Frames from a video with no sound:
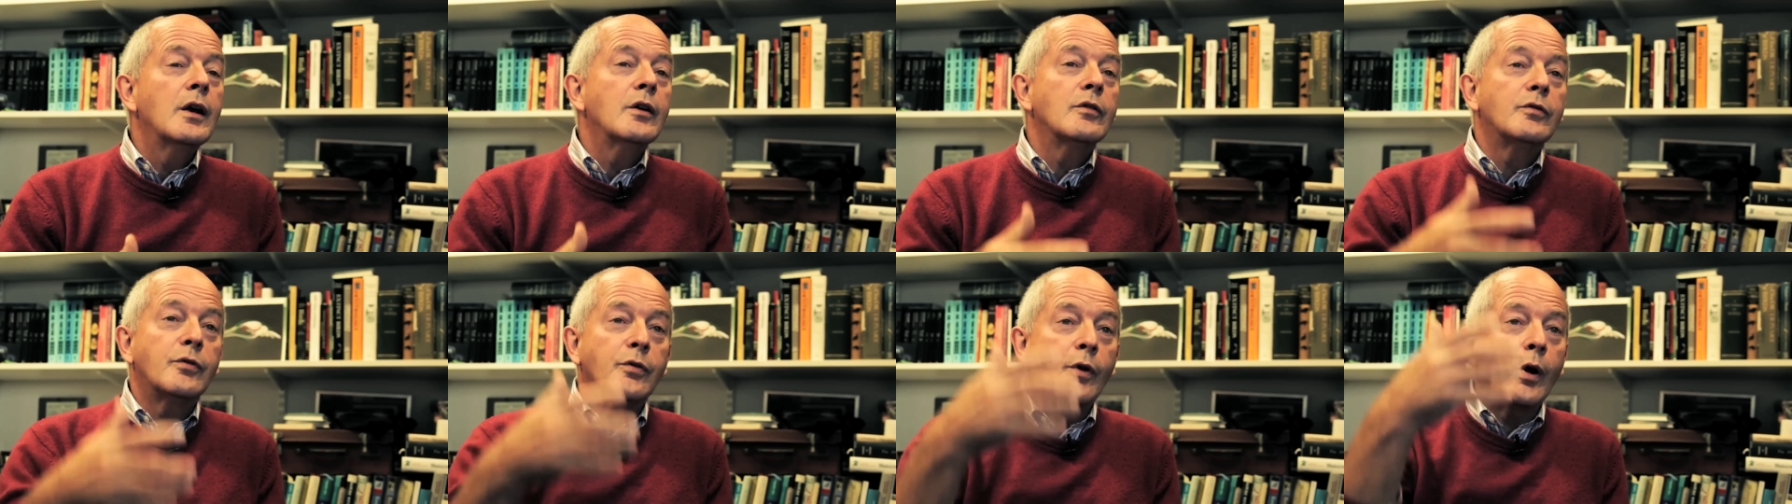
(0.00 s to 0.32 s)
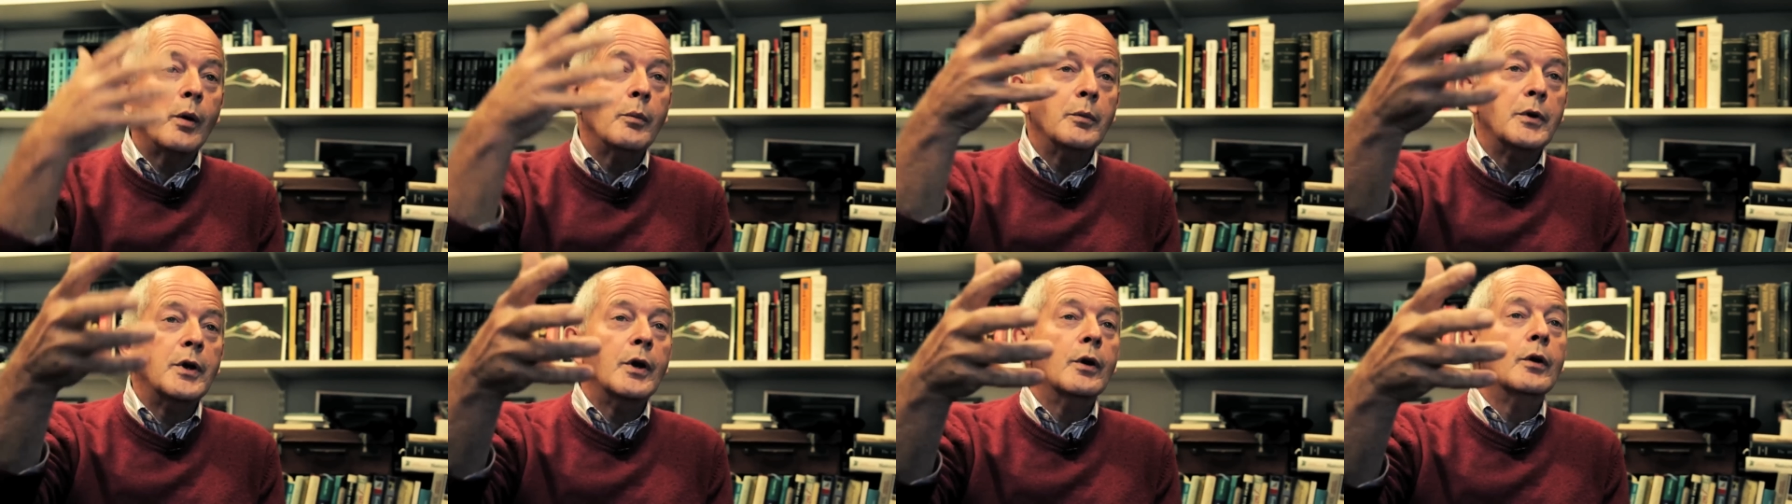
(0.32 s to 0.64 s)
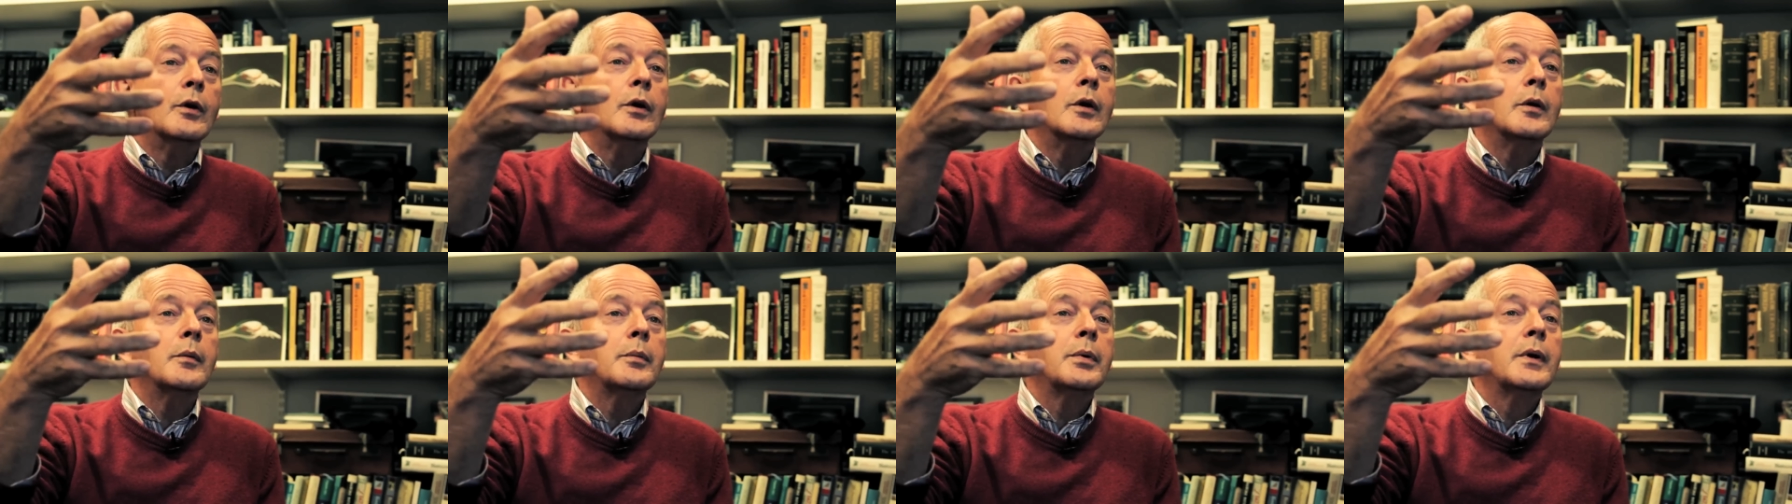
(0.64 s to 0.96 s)
from
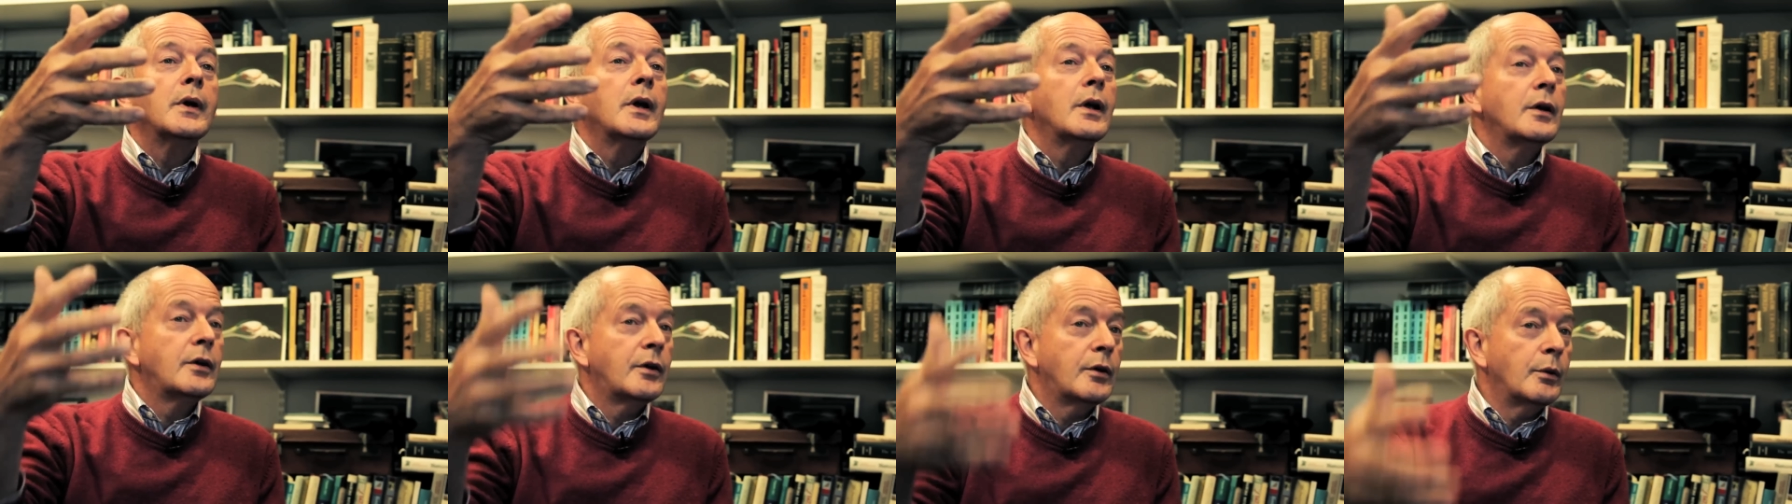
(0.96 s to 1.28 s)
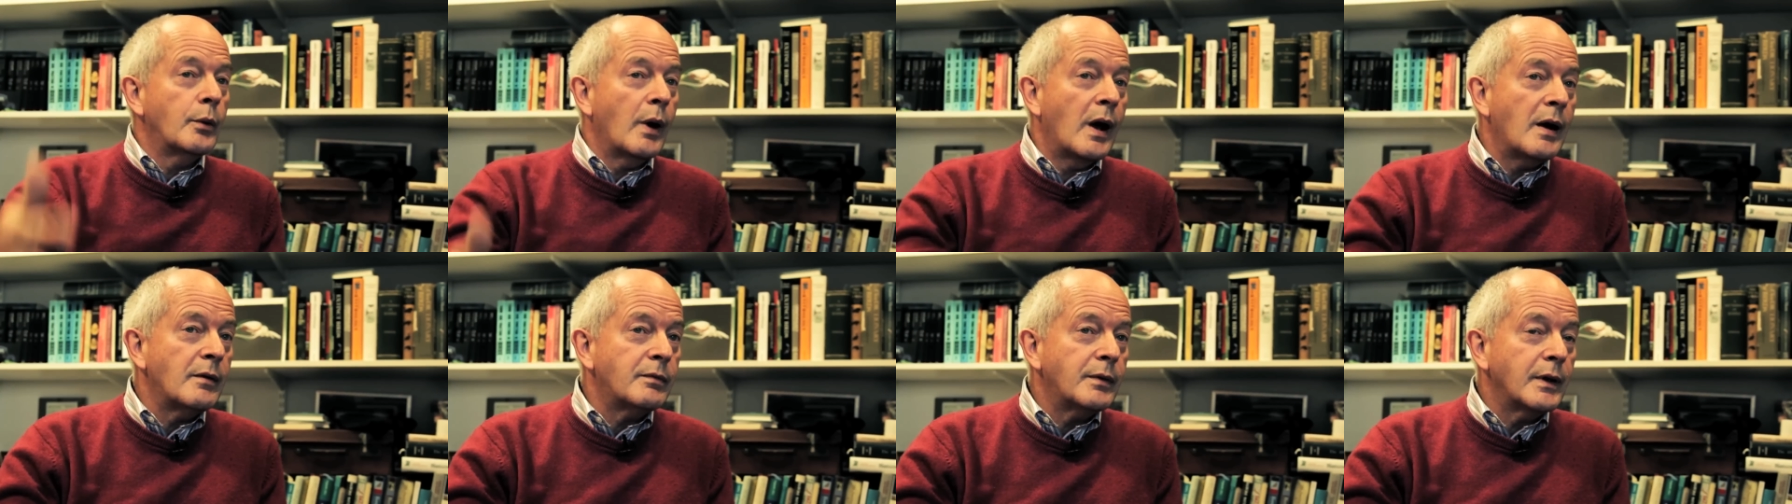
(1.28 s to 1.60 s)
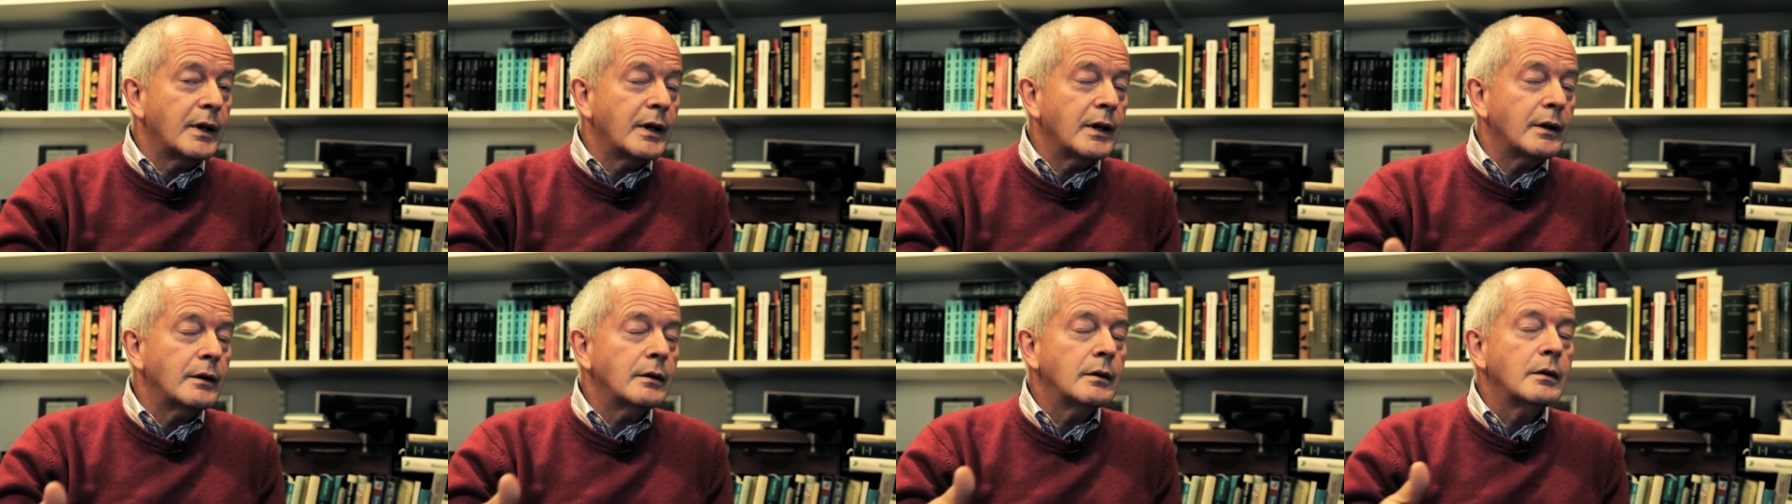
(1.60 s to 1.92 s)
Europe to
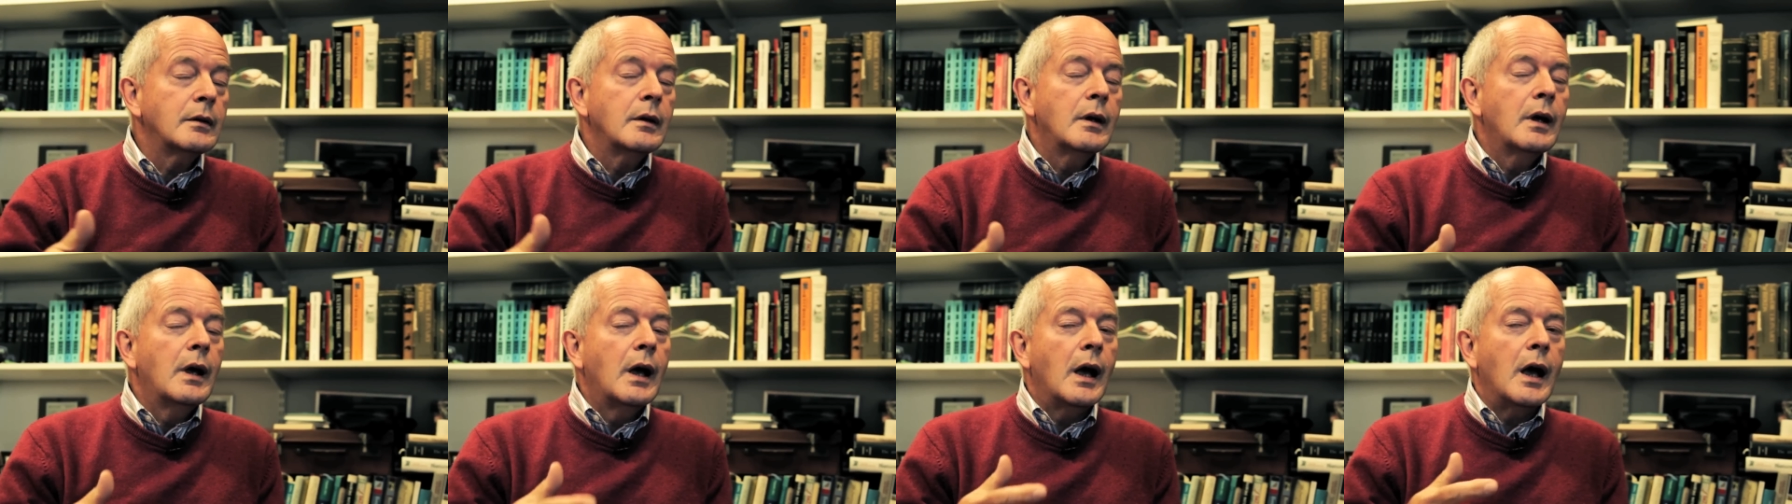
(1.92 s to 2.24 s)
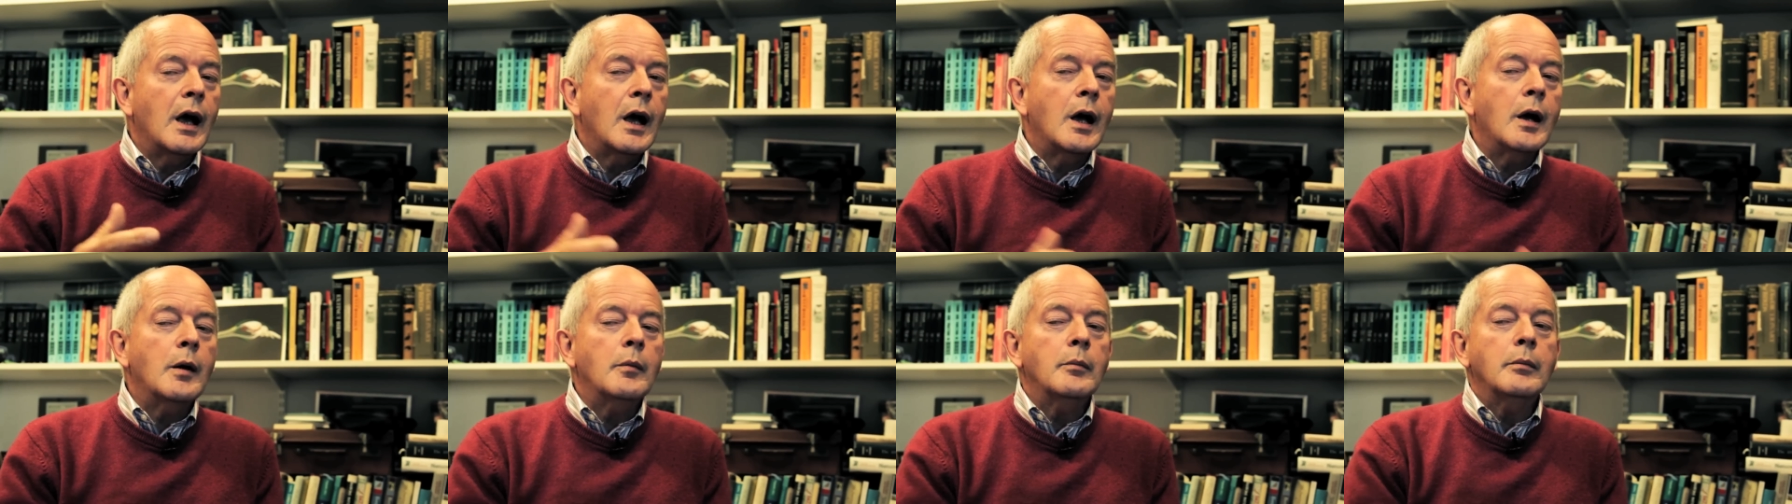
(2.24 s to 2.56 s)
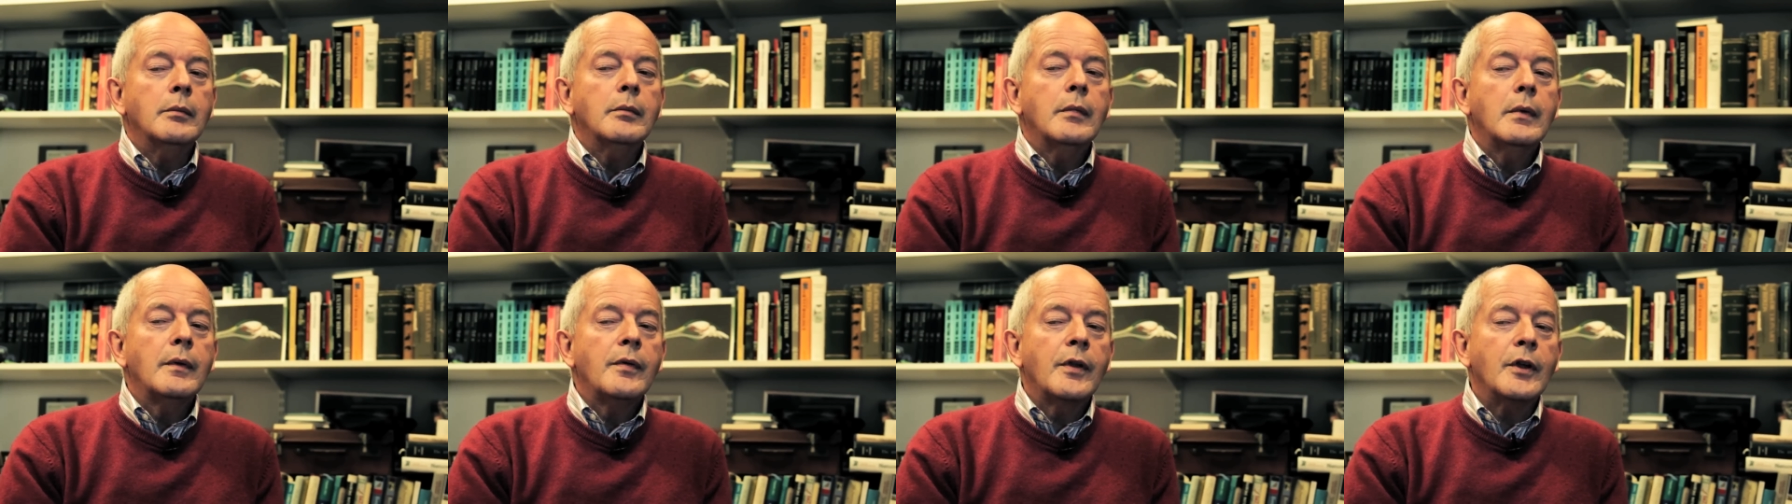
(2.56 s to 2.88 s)
Africa
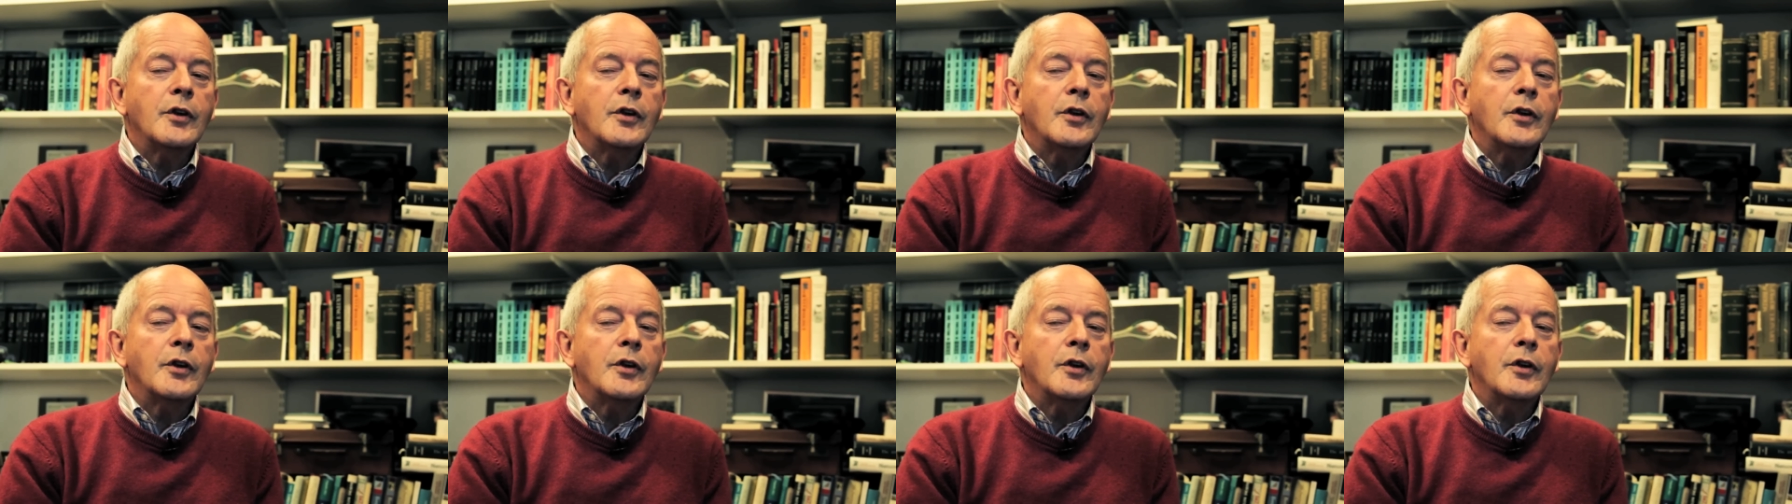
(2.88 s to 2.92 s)
um,